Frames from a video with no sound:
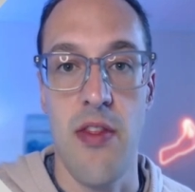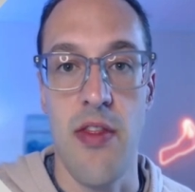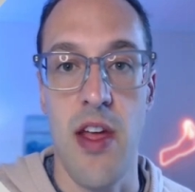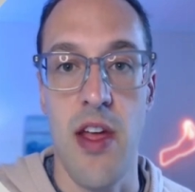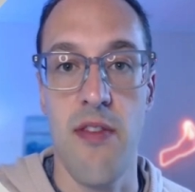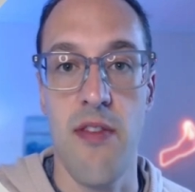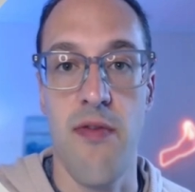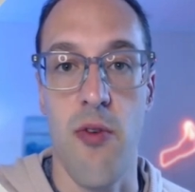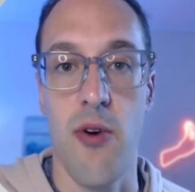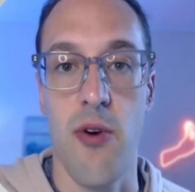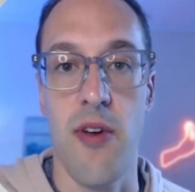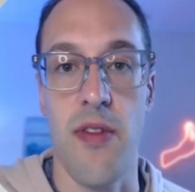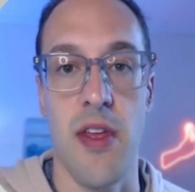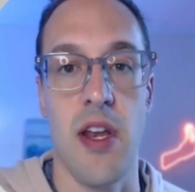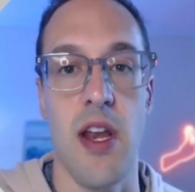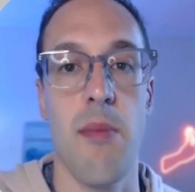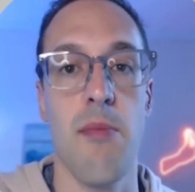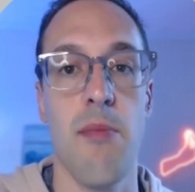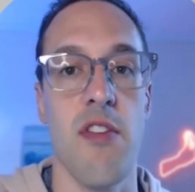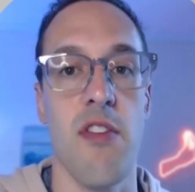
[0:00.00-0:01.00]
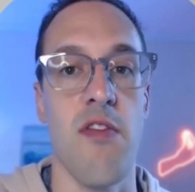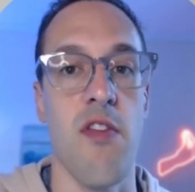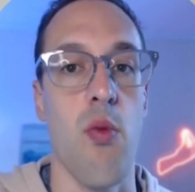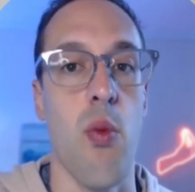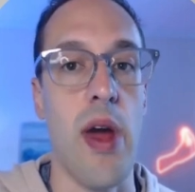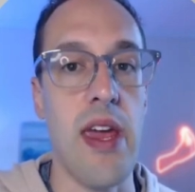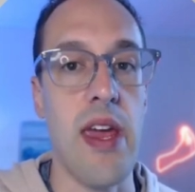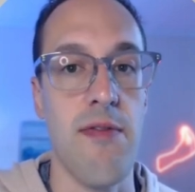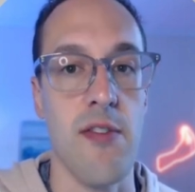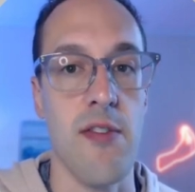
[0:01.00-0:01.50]
Therefore, the number of
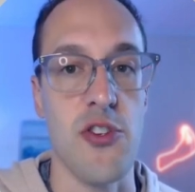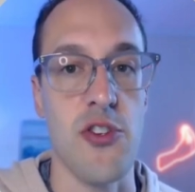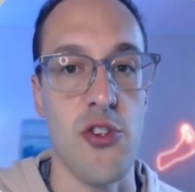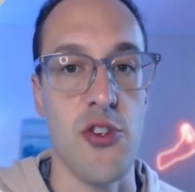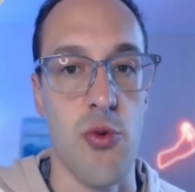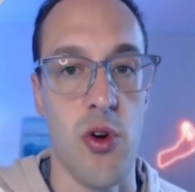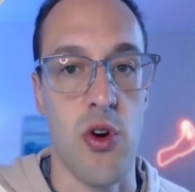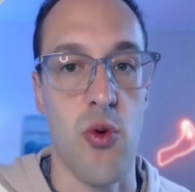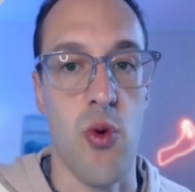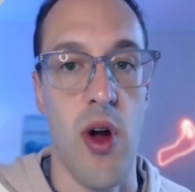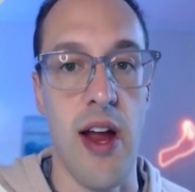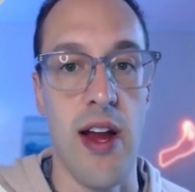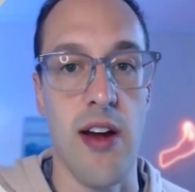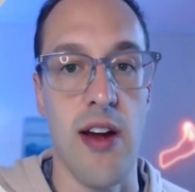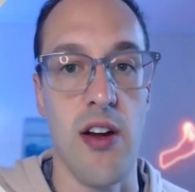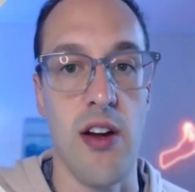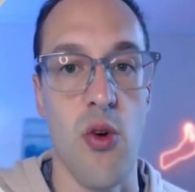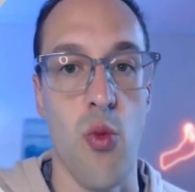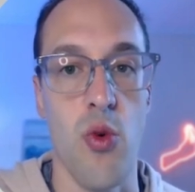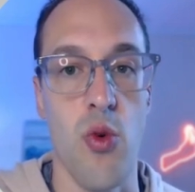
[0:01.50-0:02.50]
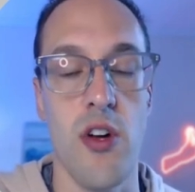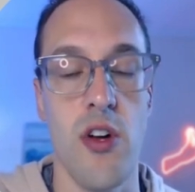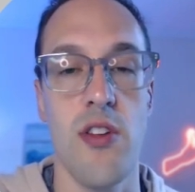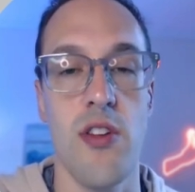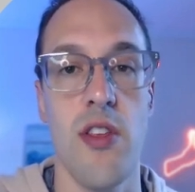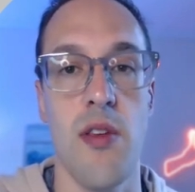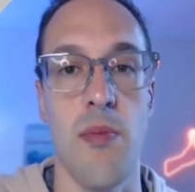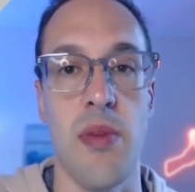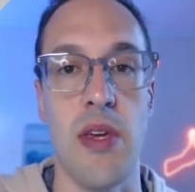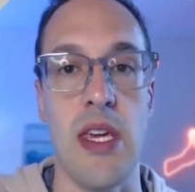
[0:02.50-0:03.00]
wafers required
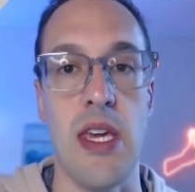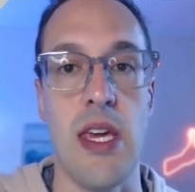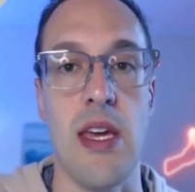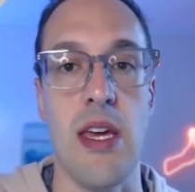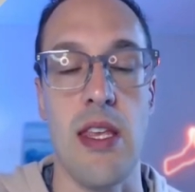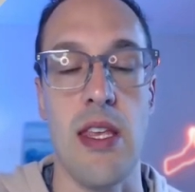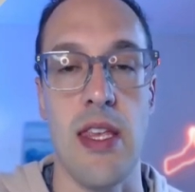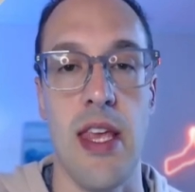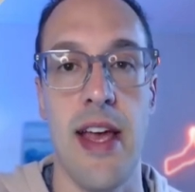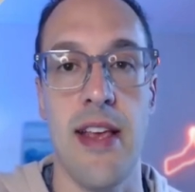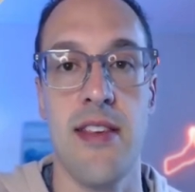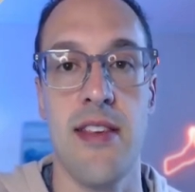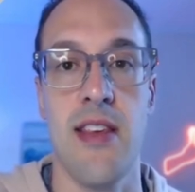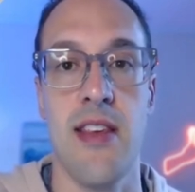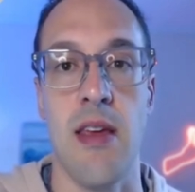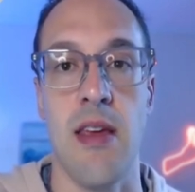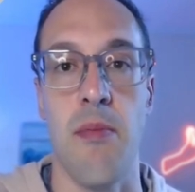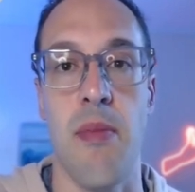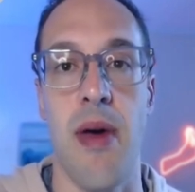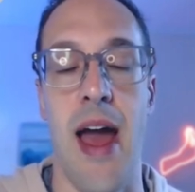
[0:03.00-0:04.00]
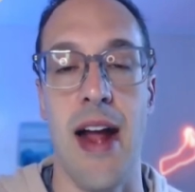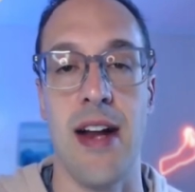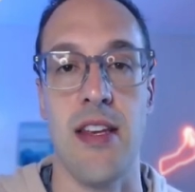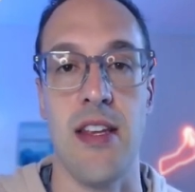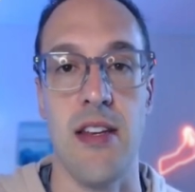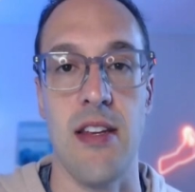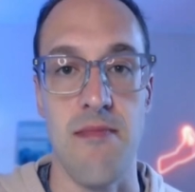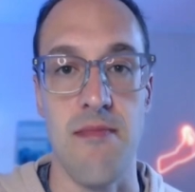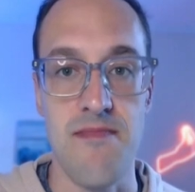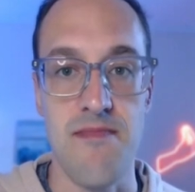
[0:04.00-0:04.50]
will be less
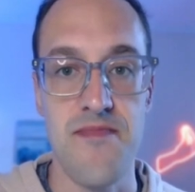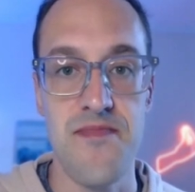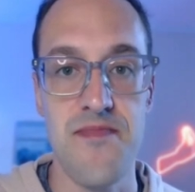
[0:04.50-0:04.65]
impacted.